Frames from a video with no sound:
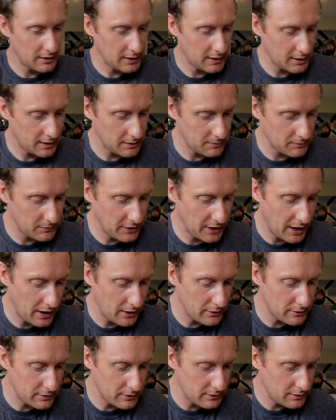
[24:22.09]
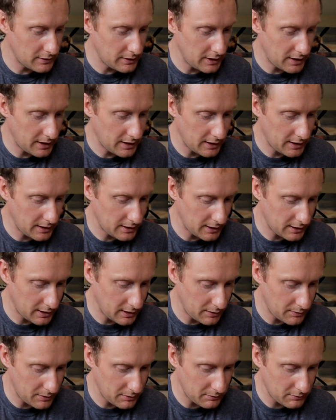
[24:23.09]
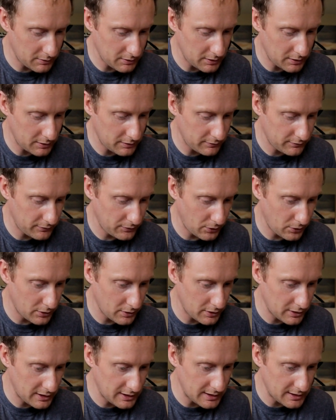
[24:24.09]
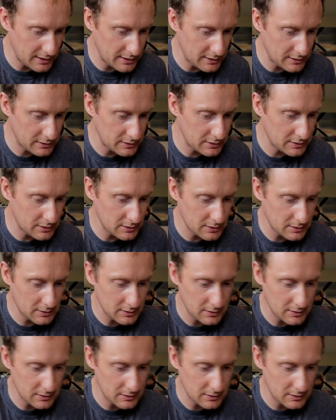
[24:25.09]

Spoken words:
now how many? 4 of these.